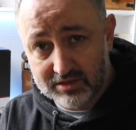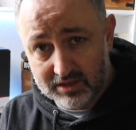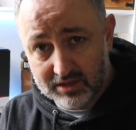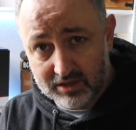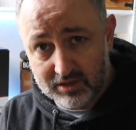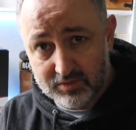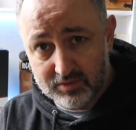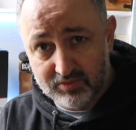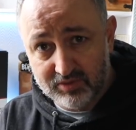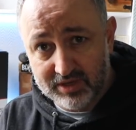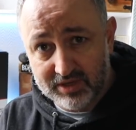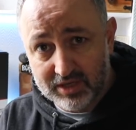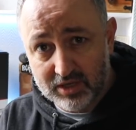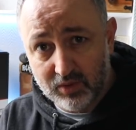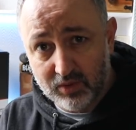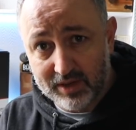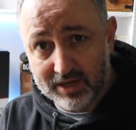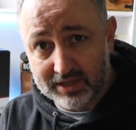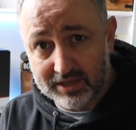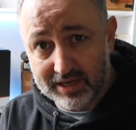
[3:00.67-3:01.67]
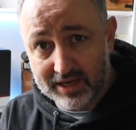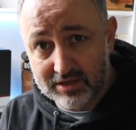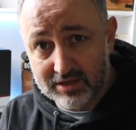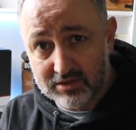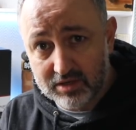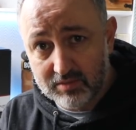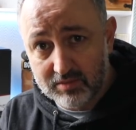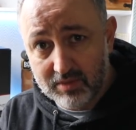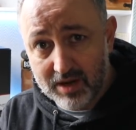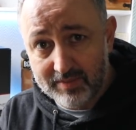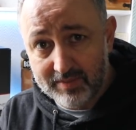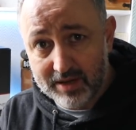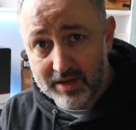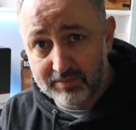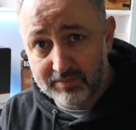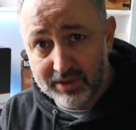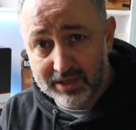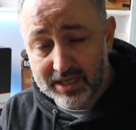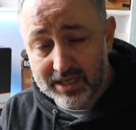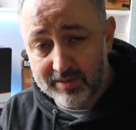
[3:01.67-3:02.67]
of those pretty quick now, so you might be able
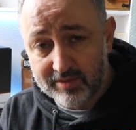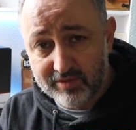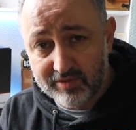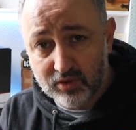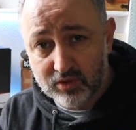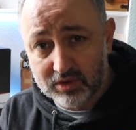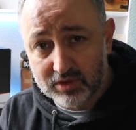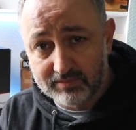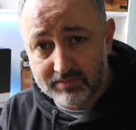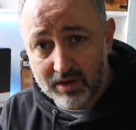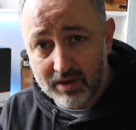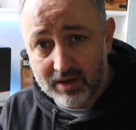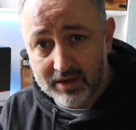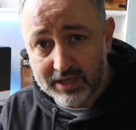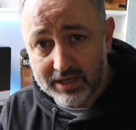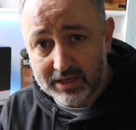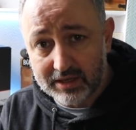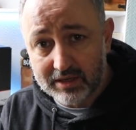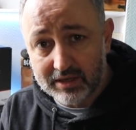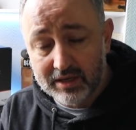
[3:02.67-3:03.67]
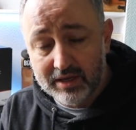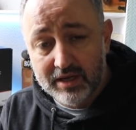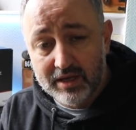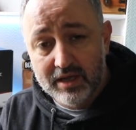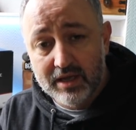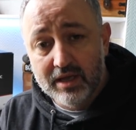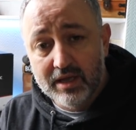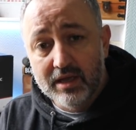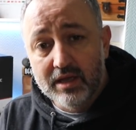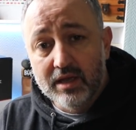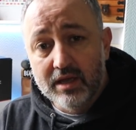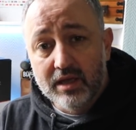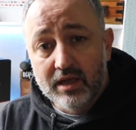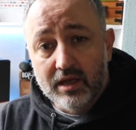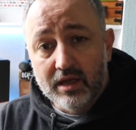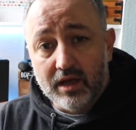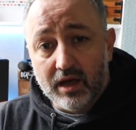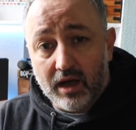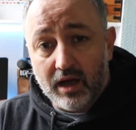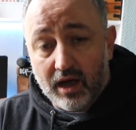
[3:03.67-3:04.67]
to pick up a real good bargain.
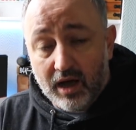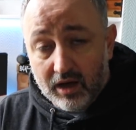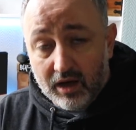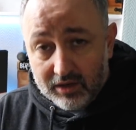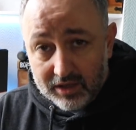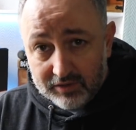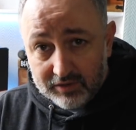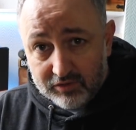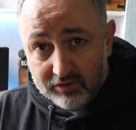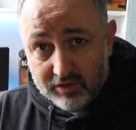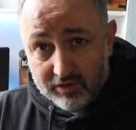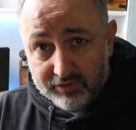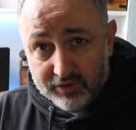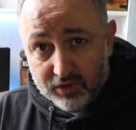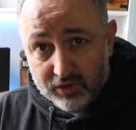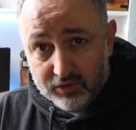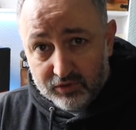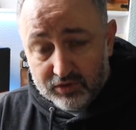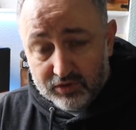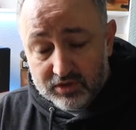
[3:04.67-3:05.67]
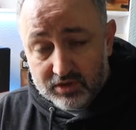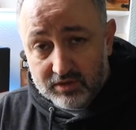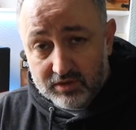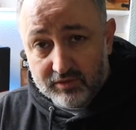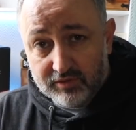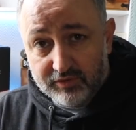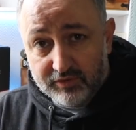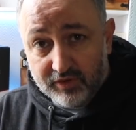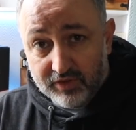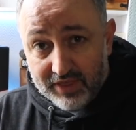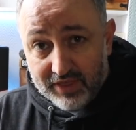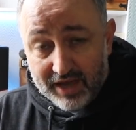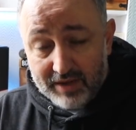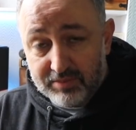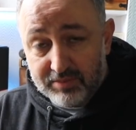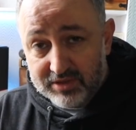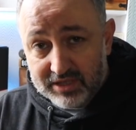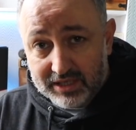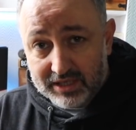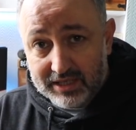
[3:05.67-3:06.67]
I'll leave the reviews for that
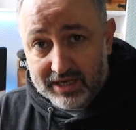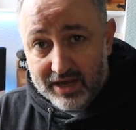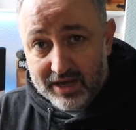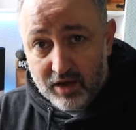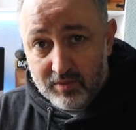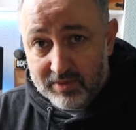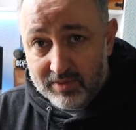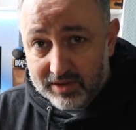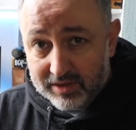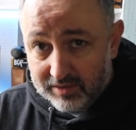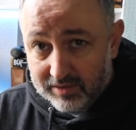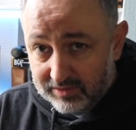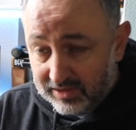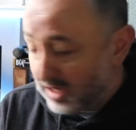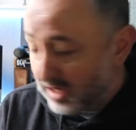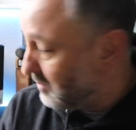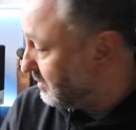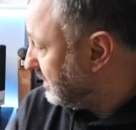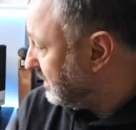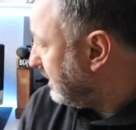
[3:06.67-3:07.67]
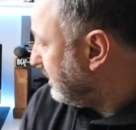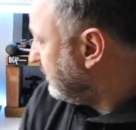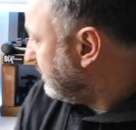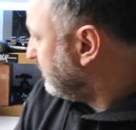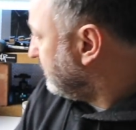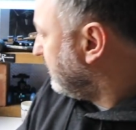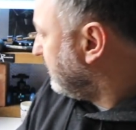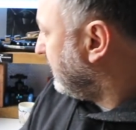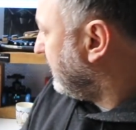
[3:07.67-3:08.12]
particular helmet down below.